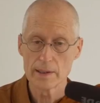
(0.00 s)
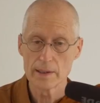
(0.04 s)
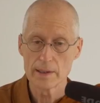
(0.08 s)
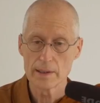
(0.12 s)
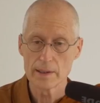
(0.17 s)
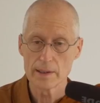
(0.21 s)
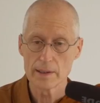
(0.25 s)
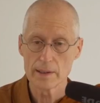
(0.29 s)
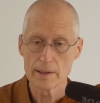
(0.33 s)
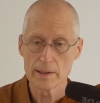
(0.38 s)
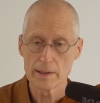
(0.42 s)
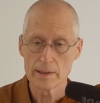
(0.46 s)

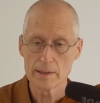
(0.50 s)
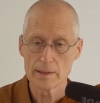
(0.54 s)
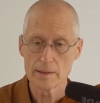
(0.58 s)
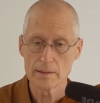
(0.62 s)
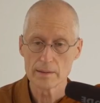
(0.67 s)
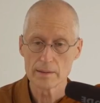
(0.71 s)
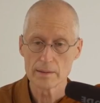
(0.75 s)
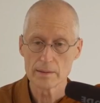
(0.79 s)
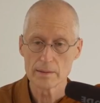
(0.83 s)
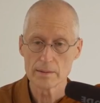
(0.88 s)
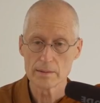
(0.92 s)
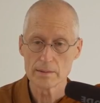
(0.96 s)

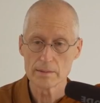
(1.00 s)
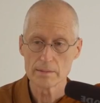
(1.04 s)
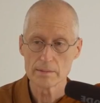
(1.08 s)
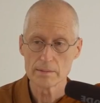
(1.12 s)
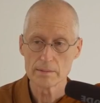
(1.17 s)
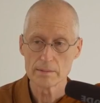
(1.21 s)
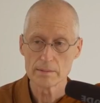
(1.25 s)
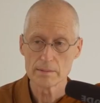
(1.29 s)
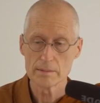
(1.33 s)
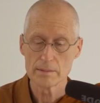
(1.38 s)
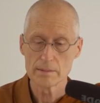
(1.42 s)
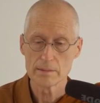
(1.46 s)
uh,
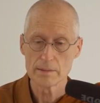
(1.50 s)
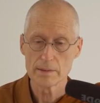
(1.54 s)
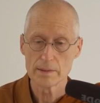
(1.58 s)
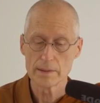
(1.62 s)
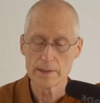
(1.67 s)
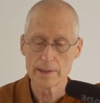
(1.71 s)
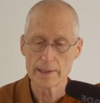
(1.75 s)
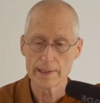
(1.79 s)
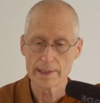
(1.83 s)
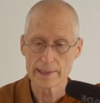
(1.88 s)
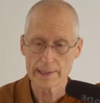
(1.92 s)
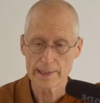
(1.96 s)

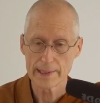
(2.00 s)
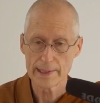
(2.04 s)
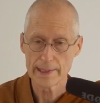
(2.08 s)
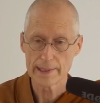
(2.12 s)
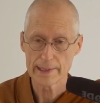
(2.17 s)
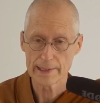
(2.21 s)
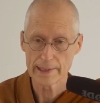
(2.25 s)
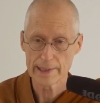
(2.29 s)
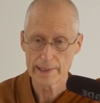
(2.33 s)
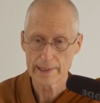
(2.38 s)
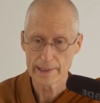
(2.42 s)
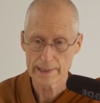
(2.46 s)
it,
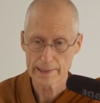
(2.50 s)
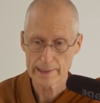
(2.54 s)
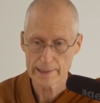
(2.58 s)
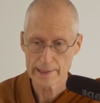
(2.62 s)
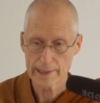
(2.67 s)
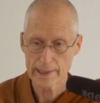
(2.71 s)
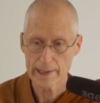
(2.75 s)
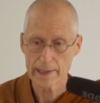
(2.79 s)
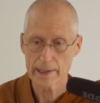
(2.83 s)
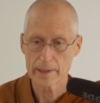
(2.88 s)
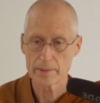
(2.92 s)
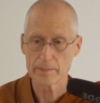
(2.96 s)
it it
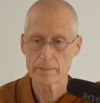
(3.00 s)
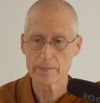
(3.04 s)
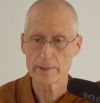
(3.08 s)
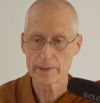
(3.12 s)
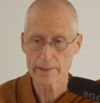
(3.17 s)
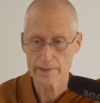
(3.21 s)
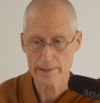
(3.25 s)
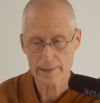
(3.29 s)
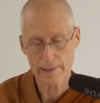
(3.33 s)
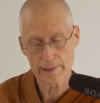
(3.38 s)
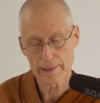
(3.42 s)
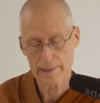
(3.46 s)
can
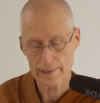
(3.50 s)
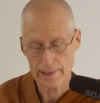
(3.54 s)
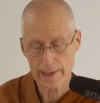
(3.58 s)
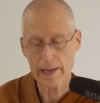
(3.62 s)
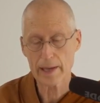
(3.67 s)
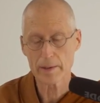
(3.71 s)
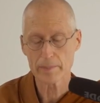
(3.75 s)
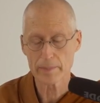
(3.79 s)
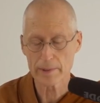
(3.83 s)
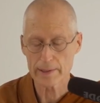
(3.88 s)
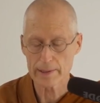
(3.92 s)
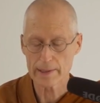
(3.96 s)
be the it
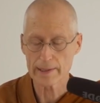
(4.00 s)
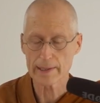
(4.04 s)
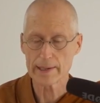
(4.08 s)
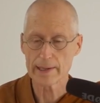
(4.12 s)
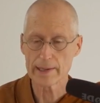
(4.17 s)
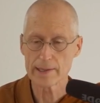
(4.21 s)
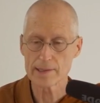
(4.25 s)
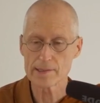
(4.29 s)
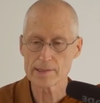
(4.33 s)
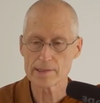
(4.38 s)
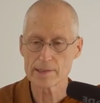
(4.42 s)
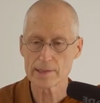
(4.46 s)
can be the
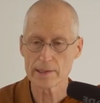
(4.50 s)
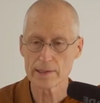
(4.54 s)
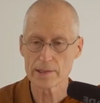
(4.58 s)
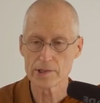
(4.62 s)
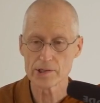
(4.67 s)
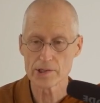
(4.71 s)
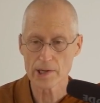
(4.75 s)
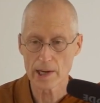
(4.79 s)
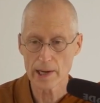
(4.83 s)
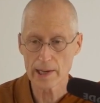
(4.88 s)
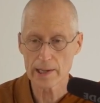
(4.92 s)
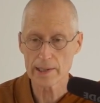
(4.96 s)
case that
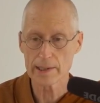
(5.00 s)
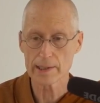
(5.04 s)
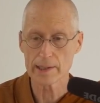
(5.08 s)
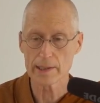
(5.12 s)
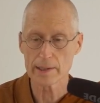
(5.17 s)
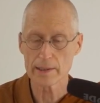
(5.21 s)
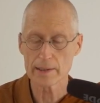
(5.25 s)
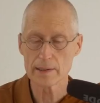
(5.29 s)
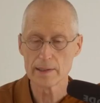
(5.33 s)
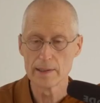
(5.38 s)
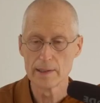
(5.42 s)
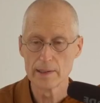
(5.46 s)

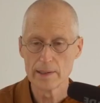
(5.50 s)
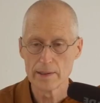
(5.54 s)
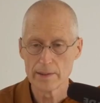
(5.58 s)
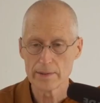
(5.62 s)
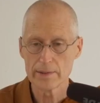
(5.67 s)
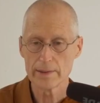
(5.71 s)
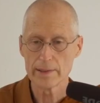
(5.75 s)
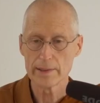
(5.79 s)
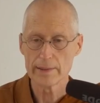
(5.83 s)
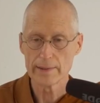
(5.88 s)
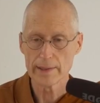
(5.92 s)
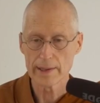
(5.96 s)
jhana,
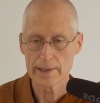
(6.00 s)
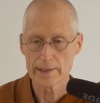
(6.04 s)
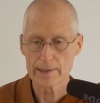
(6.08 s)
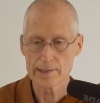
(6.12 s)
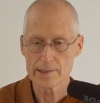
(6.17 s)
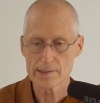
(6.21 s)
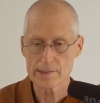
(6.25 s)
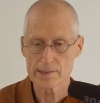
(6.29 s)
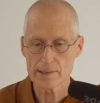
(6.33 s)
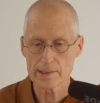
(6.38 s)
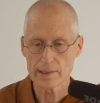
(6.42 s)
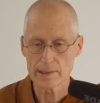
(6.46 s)
the that
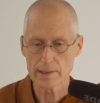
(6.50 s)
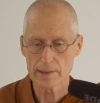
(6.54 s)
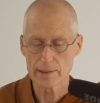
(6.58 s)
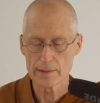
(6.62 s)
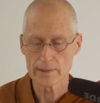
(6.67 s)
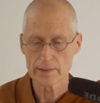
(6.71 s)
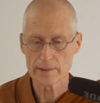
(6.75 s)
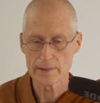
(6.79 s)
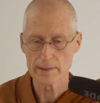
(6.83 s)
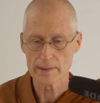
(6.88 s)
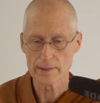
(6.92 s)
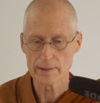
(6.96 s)
is the
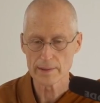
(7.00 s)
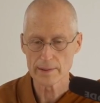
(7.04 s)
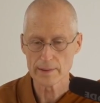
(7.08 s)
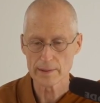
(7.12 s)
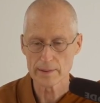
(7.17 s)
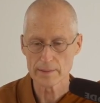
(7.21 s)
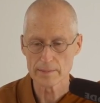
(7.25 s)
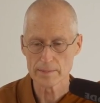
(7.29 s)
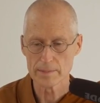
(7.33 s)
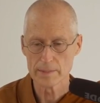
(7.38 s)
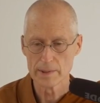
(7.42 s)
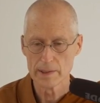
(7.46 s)
the,
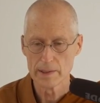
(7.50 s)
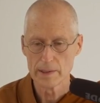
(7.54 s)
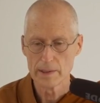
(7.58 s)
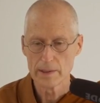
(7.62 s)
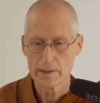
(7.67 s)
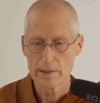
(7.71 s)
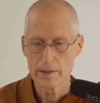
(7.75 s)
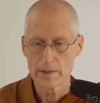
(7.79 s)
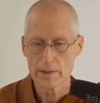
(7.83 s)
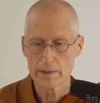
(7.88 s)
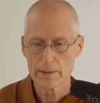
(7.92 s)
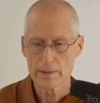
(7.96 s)
um,
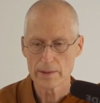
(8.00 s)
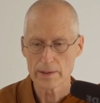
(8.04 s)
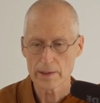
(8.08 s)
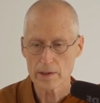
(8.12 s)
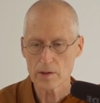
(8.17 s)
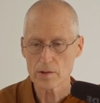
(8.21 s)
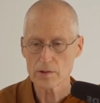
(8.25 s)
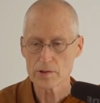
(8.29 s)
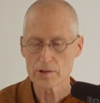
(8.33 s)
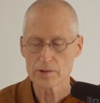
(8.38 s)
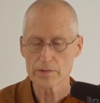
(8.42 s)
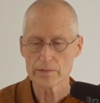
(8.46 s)
the
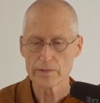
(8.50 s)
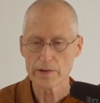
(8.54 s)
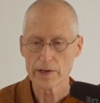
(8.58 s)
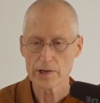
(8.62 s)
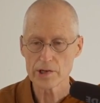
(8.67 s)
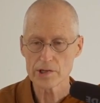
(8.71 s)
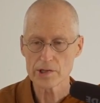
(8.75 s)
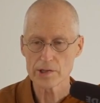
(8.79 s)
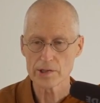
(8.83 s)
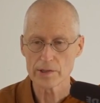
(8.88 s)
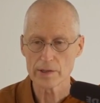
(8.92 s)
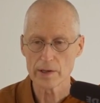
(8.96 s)

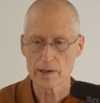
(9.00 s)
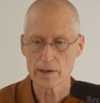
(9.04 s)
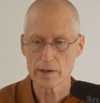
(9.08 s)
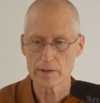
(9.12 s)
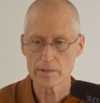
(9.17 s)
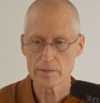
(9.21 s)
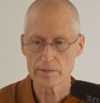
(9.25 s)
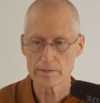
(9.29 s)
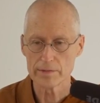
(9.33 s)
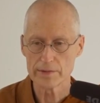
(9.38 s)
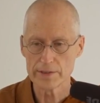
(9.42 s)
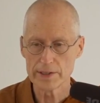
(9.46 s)
cultivation
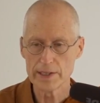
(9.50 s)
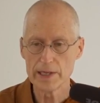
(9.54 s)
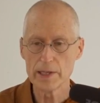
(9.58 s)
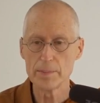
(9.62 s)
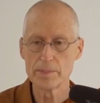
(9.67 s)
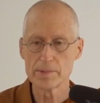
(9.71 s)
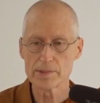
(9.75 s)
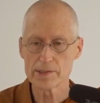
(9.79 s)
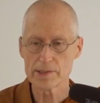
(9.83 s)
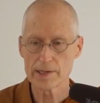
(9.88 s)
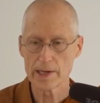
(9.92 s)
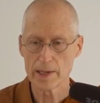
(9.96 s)
of
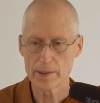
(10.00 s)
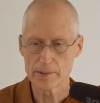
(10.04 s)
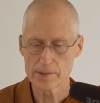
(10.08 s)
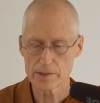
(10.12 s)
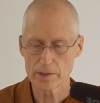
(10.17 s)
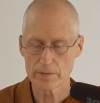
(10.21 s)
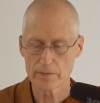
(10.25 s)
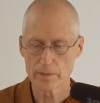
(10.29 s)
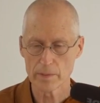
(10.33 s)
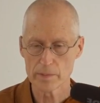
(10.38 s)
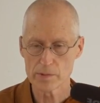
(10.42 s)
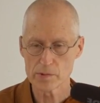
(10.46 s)
deep states
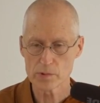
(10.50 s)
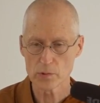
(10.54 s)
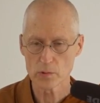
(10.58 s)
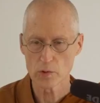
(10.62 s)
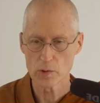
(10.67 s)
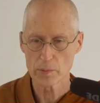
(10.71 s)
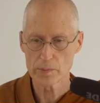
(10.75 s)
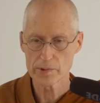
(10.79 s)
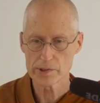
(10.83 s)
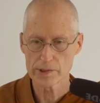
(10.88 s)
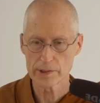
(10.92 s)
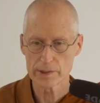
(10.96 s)
of
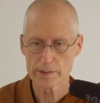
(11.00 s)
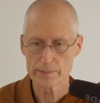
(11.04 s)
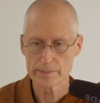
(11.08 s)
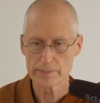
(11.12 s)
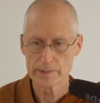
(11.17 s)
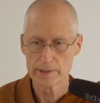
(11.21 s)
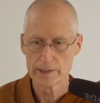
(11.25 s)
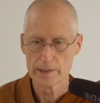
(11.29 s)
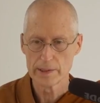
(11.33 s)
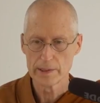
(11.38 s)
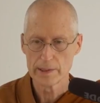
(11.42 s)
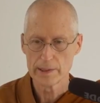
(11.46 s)

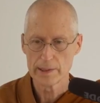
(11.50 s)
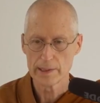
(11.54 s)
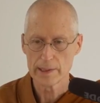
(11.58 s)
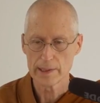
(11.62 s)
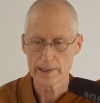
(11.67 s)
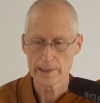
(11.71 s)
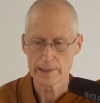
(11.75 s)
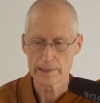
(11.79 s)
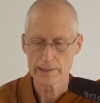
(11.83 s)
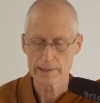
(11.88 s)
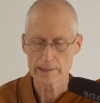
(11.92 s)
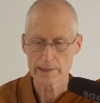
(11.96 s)
absorption,
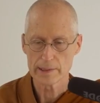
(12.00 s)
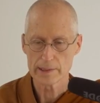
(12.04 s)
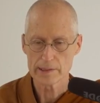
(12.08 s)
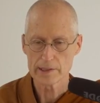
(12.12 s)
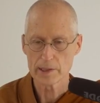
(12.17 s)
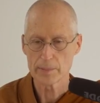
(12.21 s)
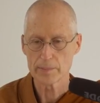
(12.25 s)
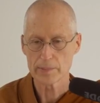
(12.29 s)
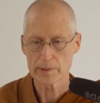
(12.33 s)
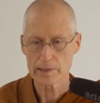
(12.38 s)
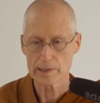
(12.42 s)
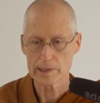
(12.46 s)
and uh,
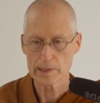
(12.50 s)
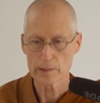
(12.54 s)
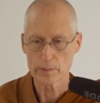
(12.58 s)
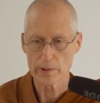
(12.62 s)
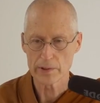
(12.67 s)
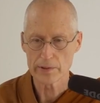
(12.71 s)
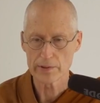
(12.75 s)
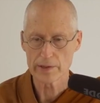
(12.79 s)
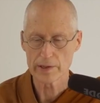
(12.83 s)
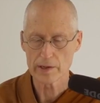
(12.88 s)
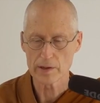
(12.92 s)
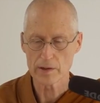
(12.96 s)
typically we
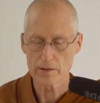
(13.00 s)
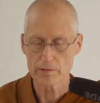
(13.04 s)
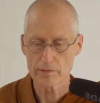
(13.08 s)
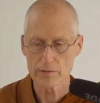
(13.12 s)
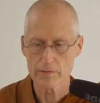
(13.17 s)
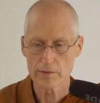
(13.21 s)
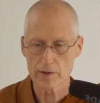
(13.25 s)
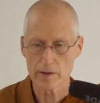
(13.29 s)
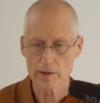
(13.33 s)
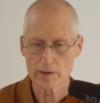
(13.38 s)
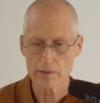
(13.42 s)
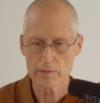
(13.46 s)
think
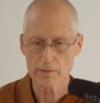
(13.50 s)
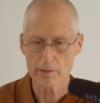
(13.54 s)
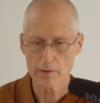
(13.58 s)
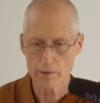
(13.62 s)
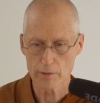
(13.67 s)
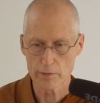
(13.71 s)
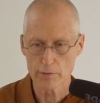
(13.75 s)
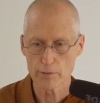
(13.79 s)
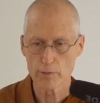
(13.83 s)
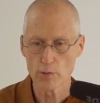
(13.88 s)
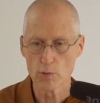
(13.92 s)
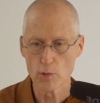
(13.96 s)
of,
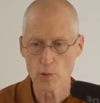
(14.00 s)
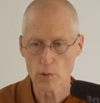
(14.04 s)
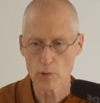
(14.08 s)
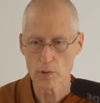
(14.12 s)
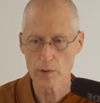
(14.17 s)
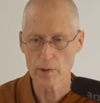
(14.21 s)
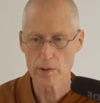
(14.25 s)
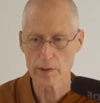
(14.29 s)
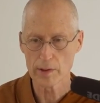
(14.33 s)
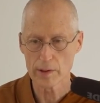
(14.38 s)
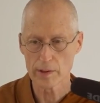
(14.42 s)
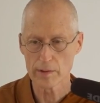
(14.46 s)
of
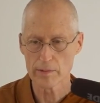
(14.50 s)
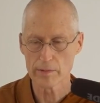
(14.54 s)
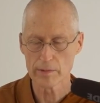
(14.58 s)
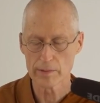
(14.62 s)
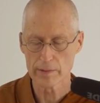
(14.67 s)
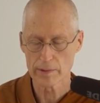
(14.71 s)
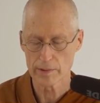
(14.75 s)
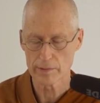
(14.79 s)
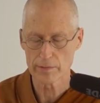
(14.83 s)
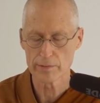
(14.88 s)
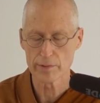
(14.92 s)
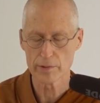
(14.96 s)
four
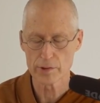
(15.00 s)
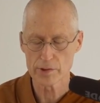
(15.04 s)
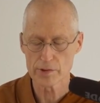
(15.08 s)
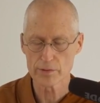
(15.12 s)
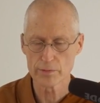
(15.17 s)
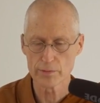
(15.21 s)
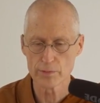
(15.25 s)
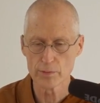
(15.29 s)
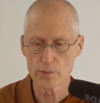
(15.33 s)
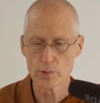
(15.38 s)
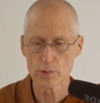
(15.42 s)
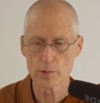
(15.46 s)
of the first
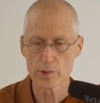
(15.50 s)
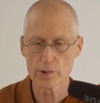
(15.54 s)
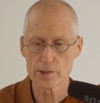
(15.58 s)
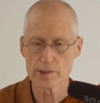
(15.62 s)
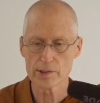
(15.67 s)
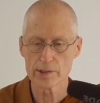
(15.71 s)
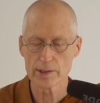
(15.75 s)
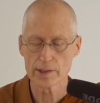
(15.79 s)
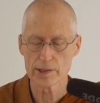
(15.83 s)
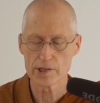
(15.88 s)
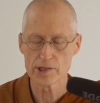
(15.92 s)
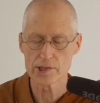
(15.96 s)
four uh,
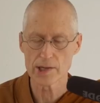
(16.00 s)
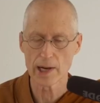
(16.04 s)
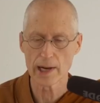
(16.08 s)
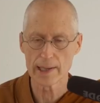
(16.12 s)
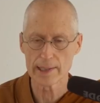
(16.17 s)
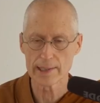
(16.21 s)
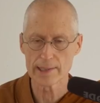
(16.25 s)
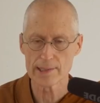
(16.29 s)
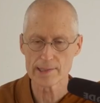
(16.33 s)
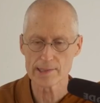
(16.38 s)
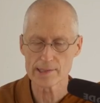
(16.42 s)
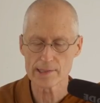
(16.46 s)

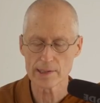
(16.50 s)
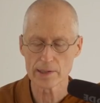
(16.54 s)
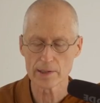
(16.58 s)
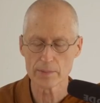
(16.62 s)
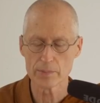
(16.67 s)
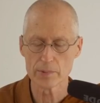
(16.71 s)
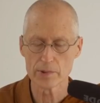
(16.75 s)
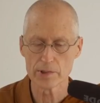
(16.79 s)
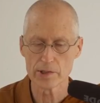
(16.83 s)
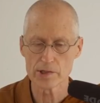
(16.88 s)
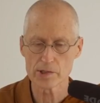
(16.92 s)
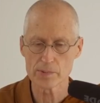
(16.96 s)
jhanas that the
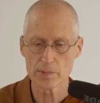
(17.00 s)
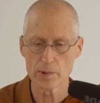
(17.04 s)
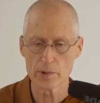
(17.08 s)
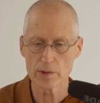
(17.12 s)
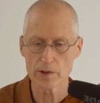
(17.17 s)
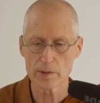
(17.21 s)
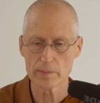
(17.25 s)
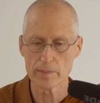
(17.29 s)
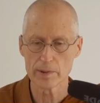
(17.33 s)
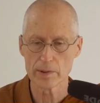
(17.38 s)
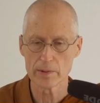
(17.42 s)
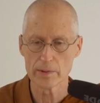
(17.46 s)
Buddha
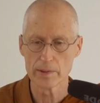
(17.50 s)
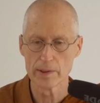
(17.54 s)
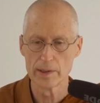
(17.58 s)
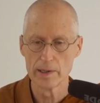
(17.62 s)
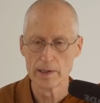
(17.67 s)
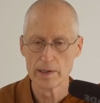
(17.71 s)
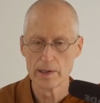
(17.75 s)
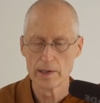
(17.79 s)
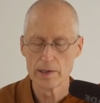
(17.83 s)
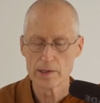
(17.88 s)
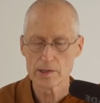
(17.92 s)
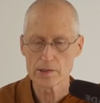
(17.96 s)
spoke about.
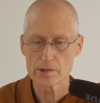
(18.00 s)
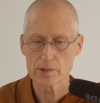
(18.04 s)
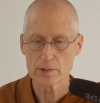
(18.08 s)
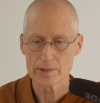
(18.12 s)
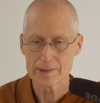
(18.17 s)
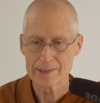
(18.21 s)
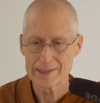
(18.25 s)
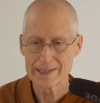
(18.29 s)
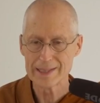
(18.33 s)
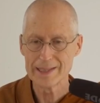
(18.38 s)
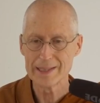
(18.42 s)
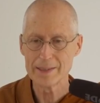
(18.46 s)
So
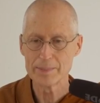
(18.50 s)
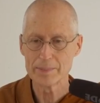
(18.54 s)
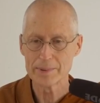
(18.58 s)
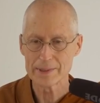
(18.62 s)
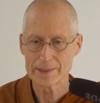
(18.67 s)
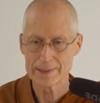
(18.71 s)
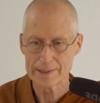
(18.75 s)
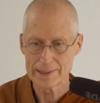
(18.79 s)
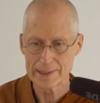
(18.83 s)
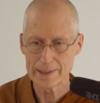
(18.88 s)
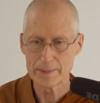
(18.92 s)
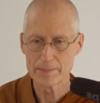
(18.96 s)
deep
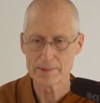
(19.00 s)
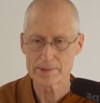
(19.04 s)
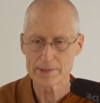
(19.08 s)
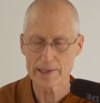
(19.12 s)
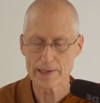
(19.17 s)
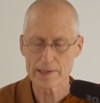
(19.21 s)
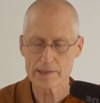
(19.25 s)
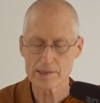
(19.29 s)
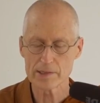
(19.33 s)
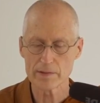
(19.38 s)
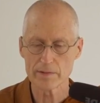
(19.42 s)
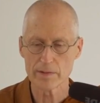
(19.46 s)
deep
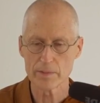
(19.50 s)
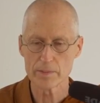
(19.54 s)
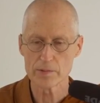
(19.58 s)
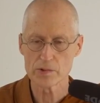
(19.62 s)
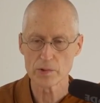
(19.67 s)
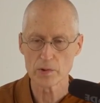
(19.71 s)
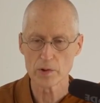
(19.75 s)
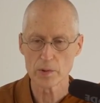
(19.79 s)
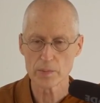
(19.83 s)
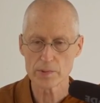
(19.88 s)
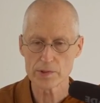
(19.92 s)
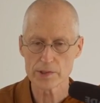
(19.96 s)
states of
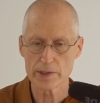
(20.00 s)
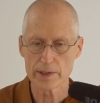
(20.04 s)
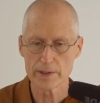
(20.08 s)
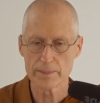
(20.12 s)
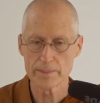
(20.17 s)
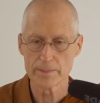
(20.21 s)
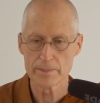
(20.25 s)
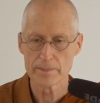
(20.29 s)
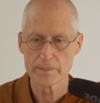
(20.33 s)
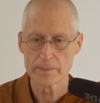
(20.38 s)
absorption.